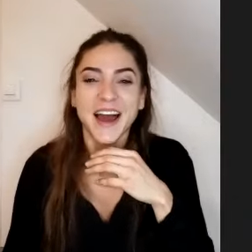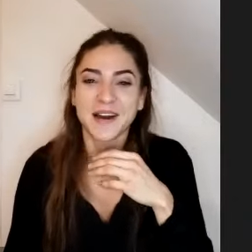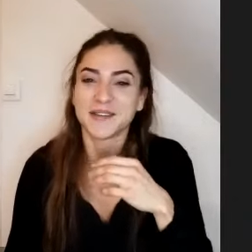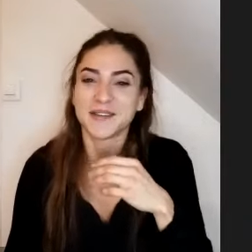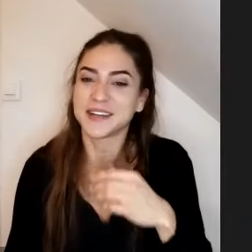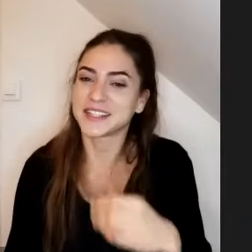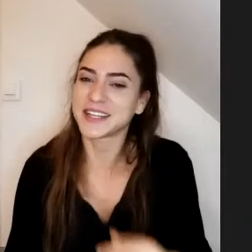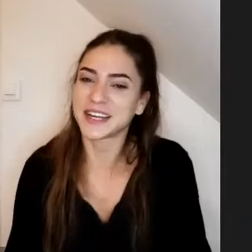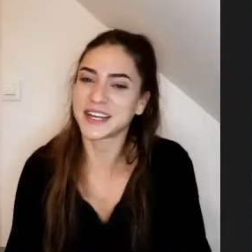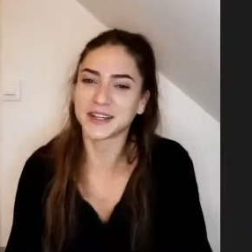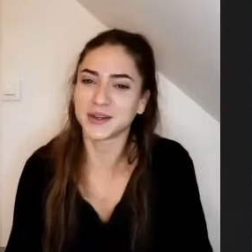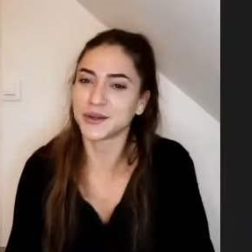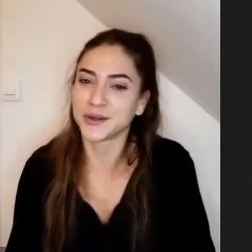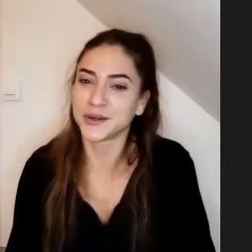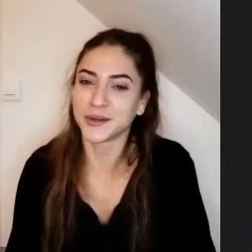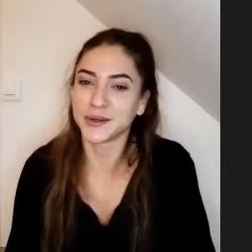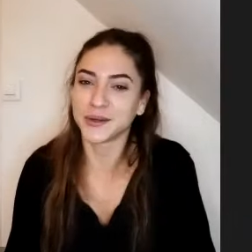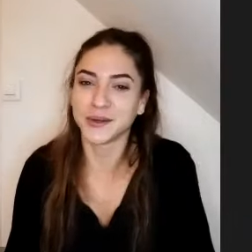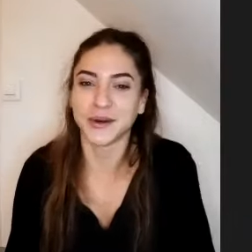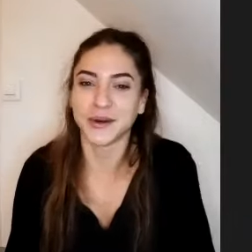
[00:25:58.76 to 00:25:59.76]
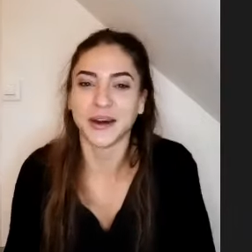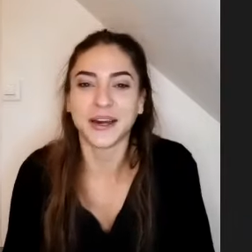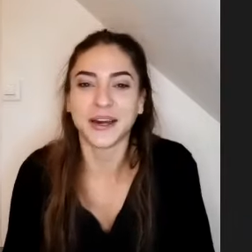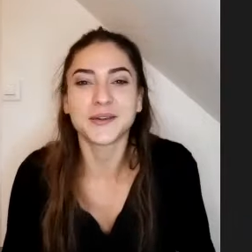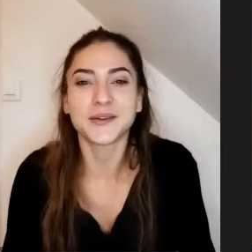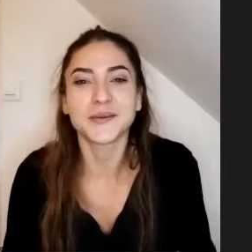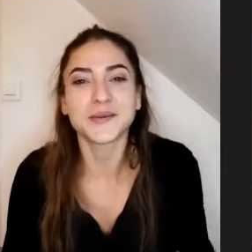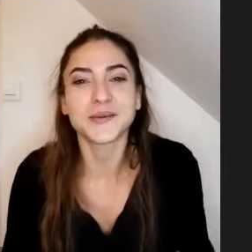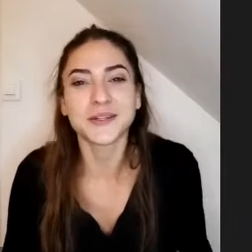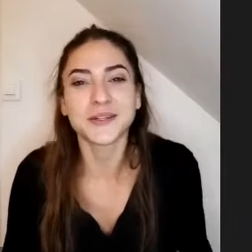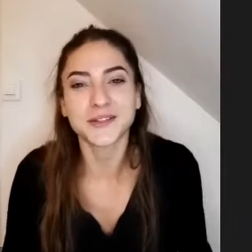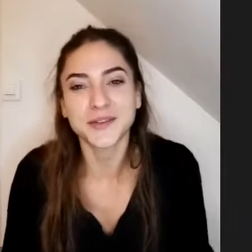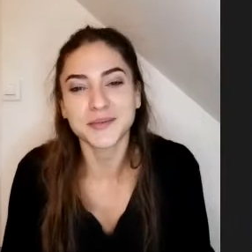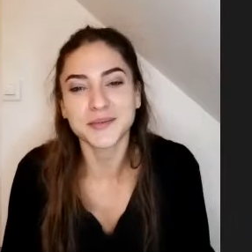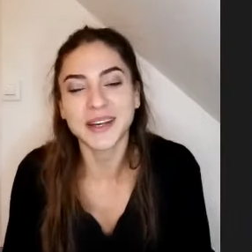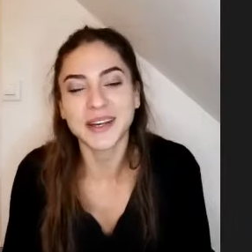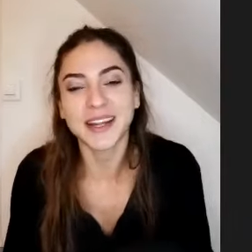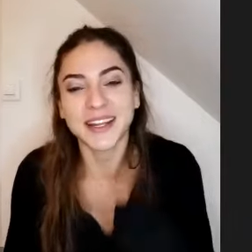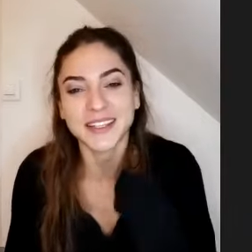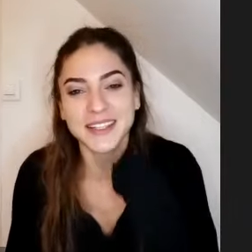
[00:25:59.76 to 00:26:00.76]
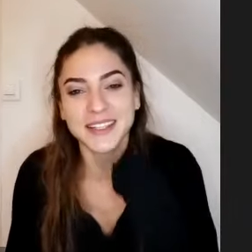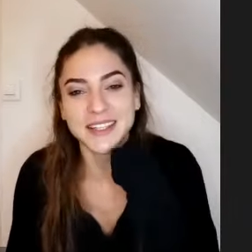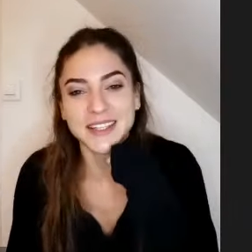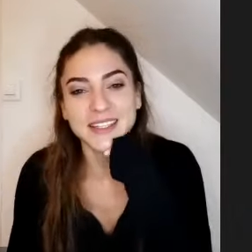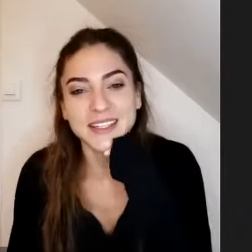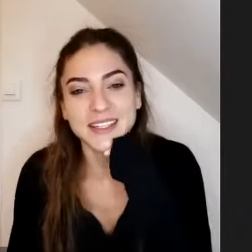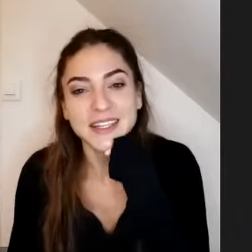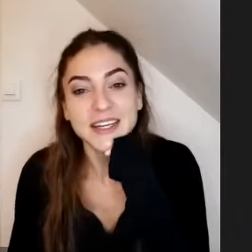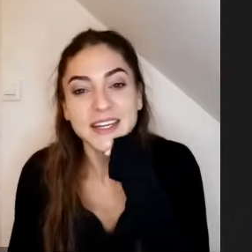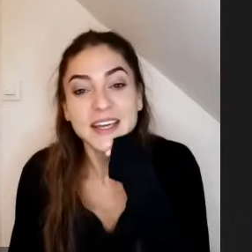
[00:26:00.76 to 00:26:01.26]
I was like, no, no, no, no, I don't want to be like this.